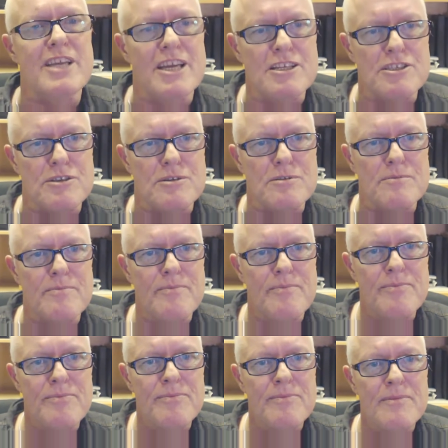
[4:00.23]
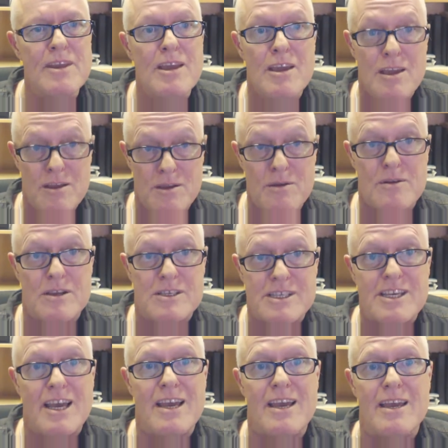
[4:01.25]
potential. You could
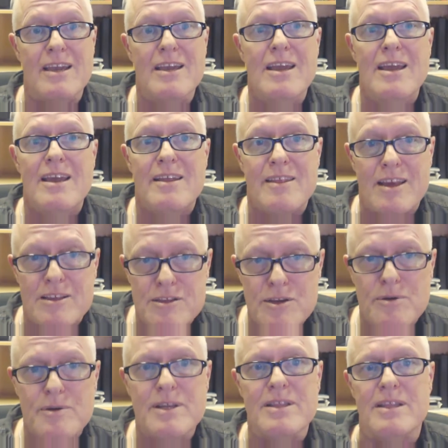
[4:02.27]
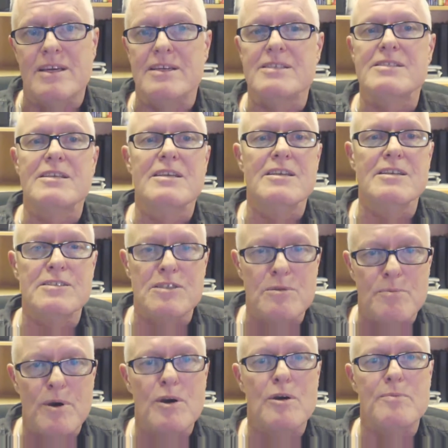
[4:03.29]
say that doing this is
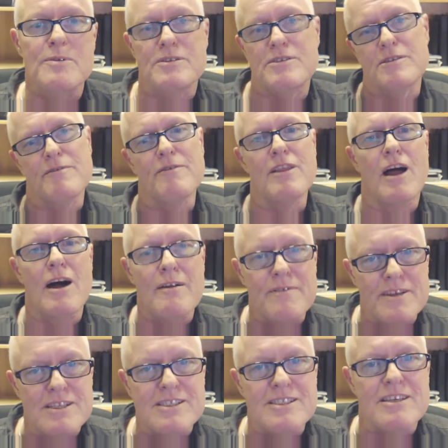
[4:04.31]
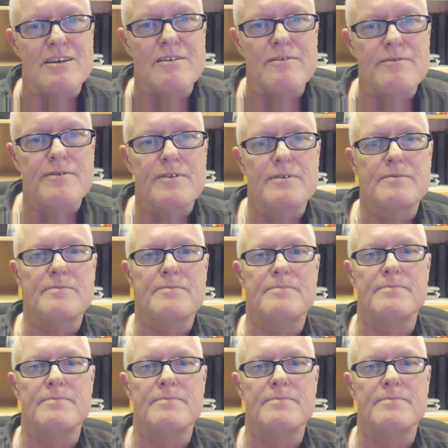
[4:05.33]
the purpose of life itself.